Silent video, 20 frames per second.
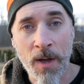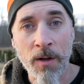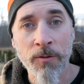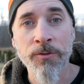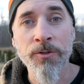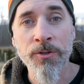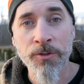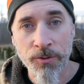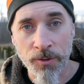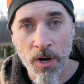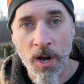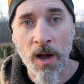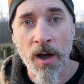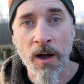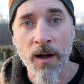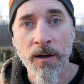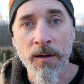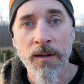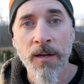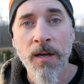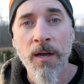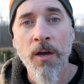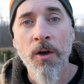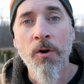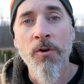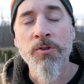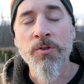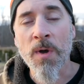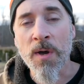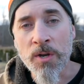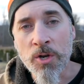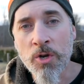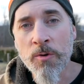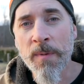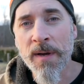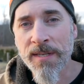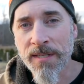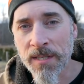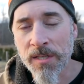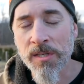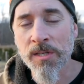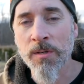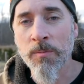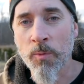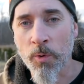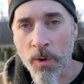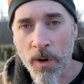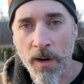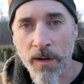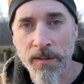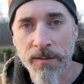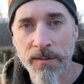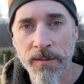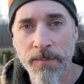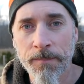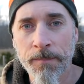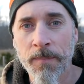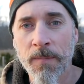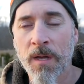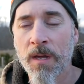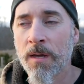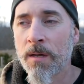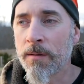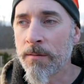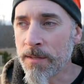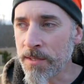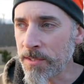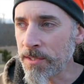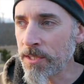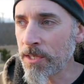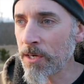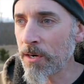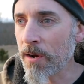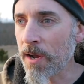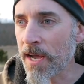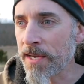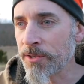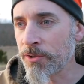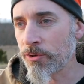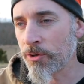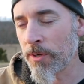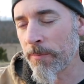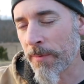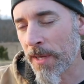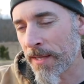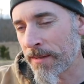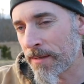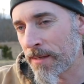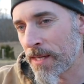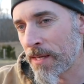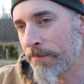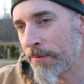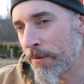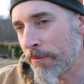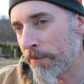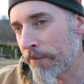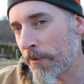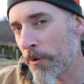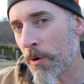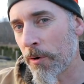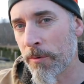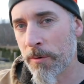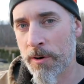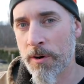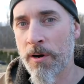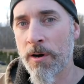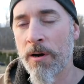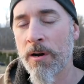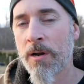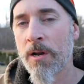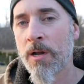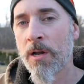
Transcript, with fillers: out strong. So I knew my system worked. This year, I streamlined it even further,